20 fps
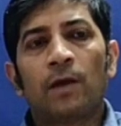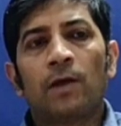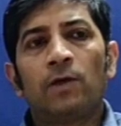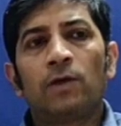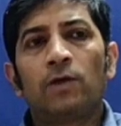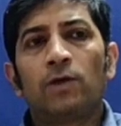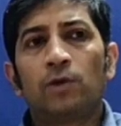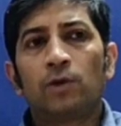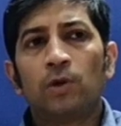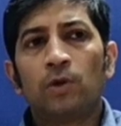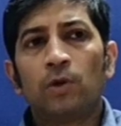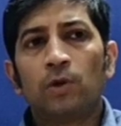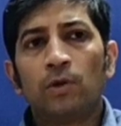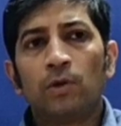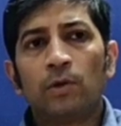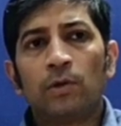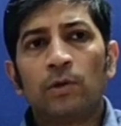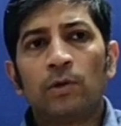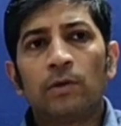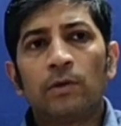So
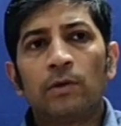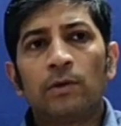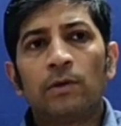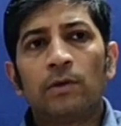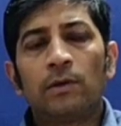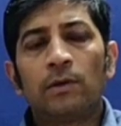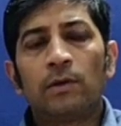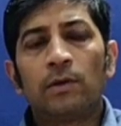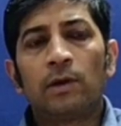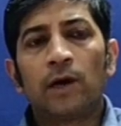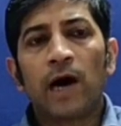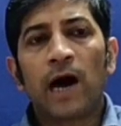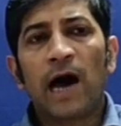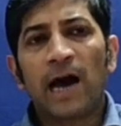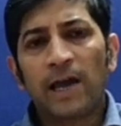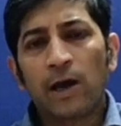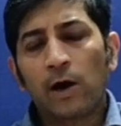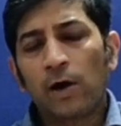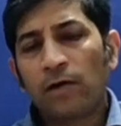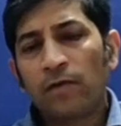
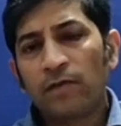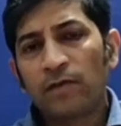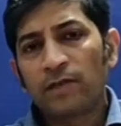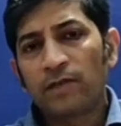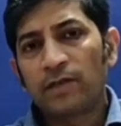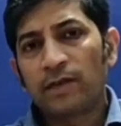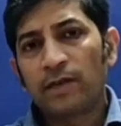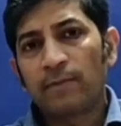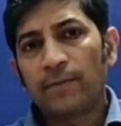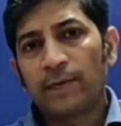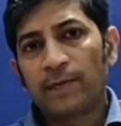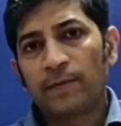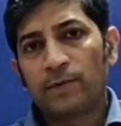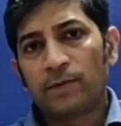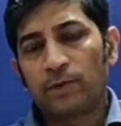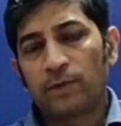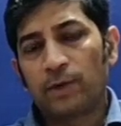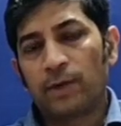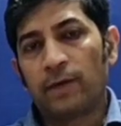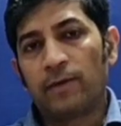I always tell my
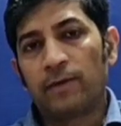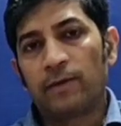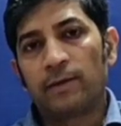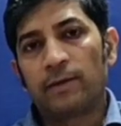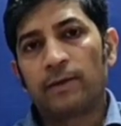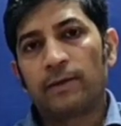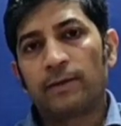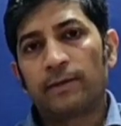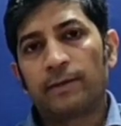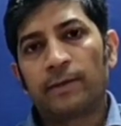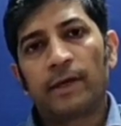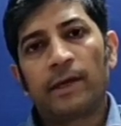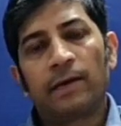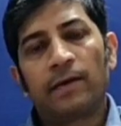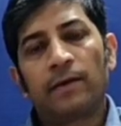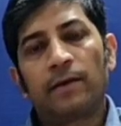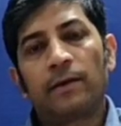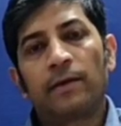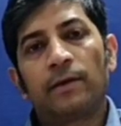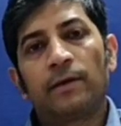students
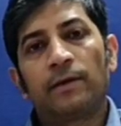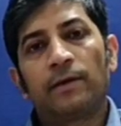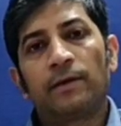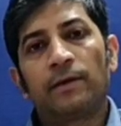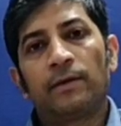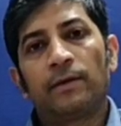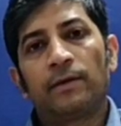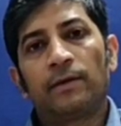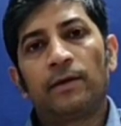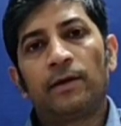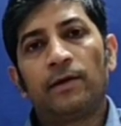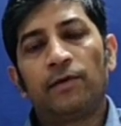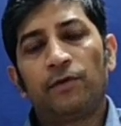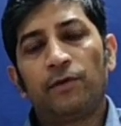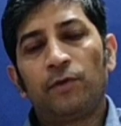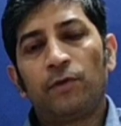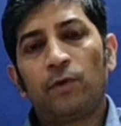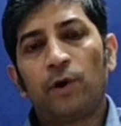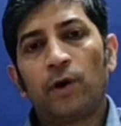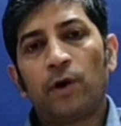that if
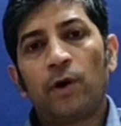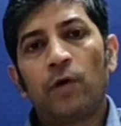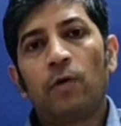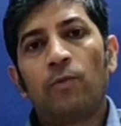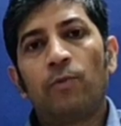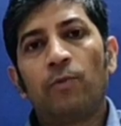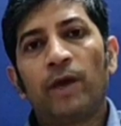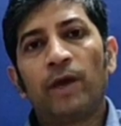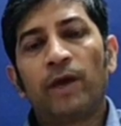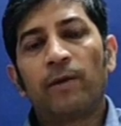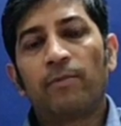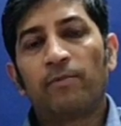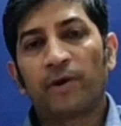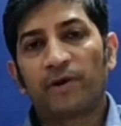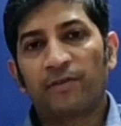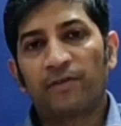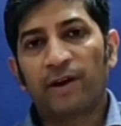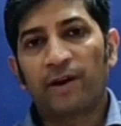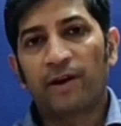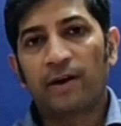you want to make a
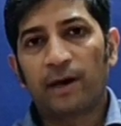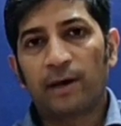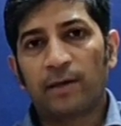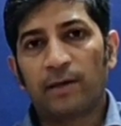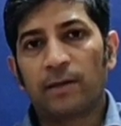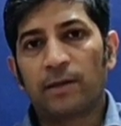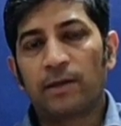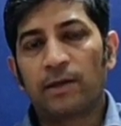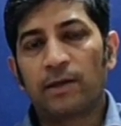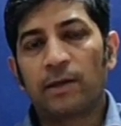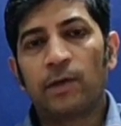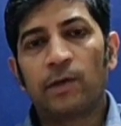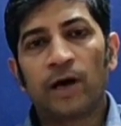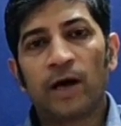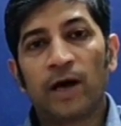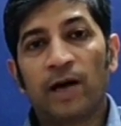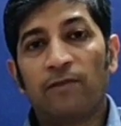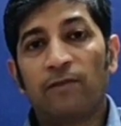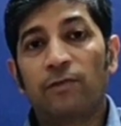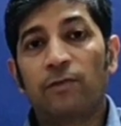perfect answer, you
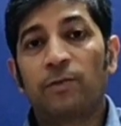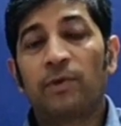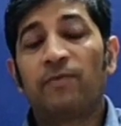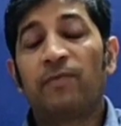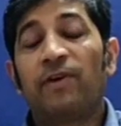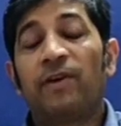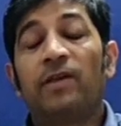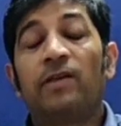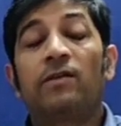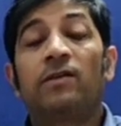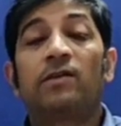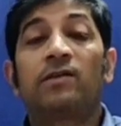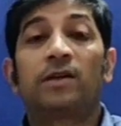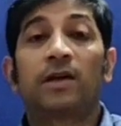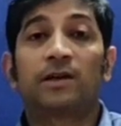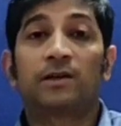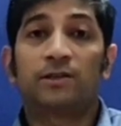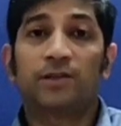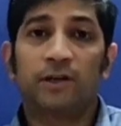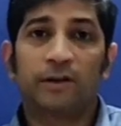have to be very
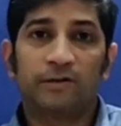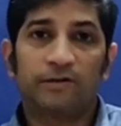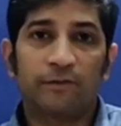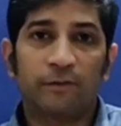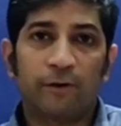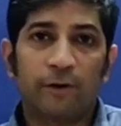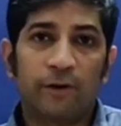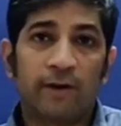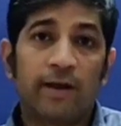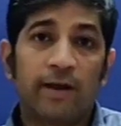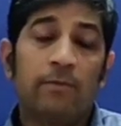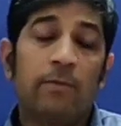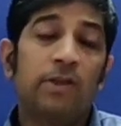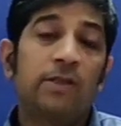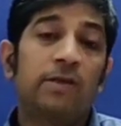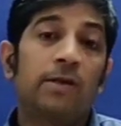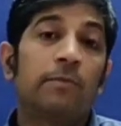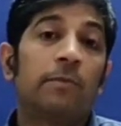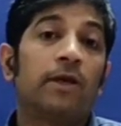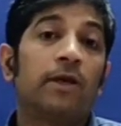structured for tell me
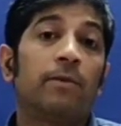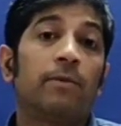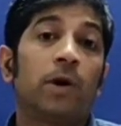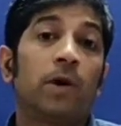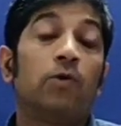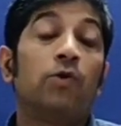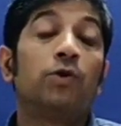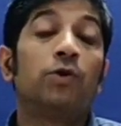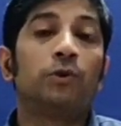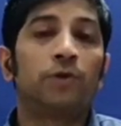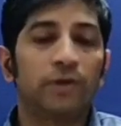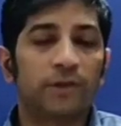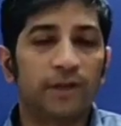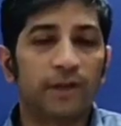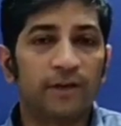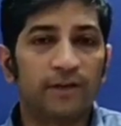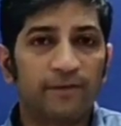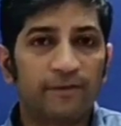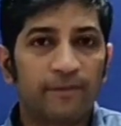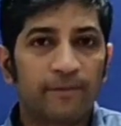something about
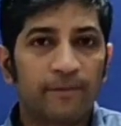yourself.